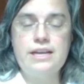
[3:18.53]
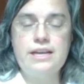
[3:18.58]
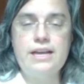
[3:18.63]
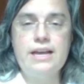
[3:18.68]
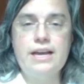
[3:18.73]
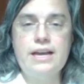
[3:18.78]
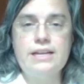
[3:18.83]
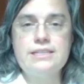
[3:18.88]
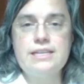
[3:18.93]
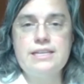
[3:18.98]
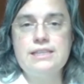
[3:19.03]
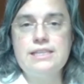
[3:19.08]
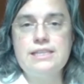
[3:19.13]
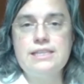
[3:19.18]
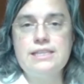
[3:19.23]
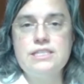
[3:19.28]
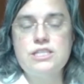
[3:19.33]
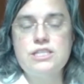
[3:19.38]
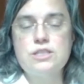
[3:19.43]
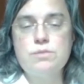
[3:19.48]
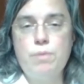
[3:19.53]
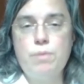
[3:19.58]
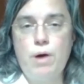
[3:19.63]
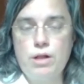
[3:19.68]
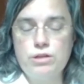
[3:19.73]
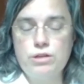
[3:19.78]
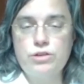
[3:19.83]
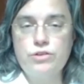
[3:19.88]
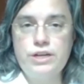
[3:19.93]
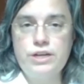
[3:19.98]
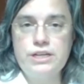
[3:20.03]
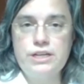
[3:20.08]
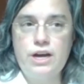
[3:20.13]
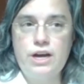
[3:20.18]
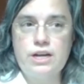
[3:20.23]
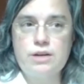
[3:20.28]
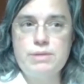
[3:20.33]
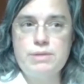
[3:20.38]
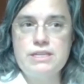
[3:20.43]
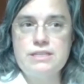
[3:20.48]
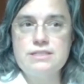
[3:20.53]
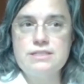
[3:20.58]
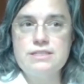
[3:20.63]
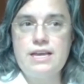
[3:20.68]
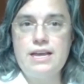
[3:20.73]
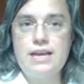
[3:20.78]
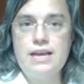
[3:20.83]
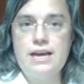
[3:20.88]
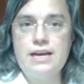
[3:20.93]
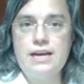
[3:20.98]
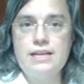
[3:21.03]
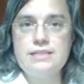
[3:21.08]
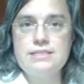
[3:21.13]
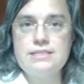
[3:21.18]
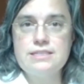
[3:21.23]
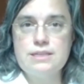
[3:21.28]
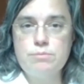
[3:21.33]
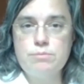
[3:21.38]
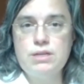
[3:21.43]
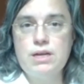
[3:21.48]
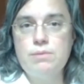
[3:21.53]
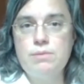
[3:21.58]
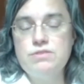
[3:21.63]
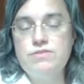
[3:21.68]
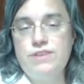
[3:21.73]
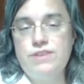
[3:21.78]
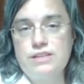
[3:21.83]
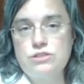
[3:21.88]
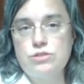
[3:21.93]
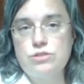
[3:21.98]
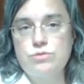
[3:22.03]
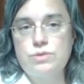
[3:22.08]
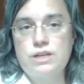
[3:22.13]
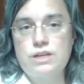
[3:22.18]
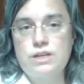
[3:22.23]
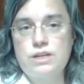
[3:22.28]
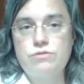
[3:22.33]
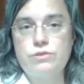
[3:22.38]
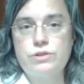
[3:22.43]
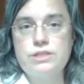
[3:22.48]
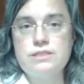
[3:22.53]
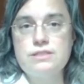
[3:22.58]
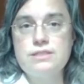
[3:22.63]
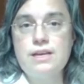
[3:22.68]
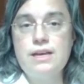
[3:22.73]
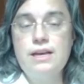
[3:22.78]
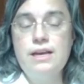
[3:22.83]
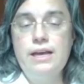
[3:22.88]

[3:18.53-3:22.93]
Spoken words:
And it leads to smaller craniotomies and sometimes faster recoveries.